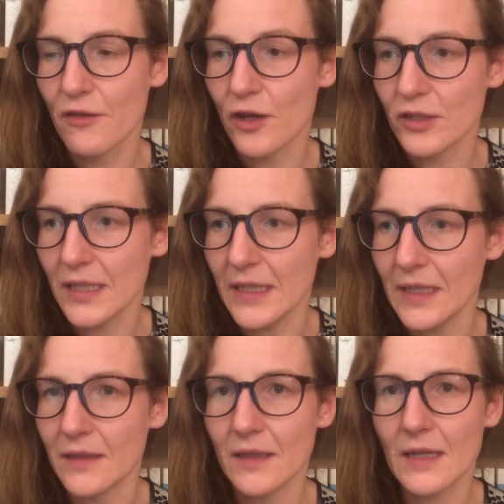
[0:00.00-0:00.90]

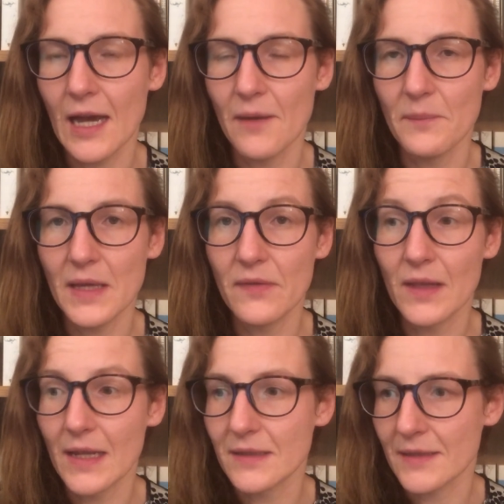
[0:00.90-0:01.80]
13 um, in
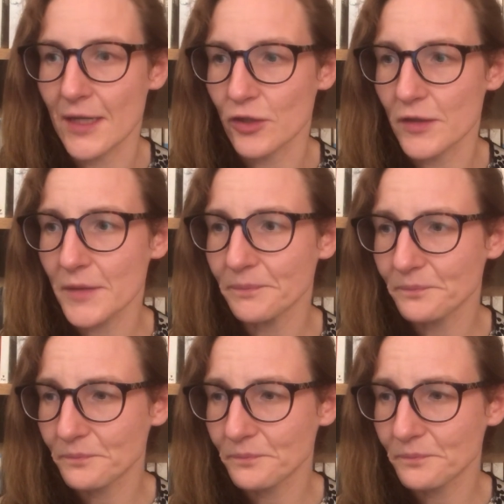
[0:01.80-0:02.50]
the later sections.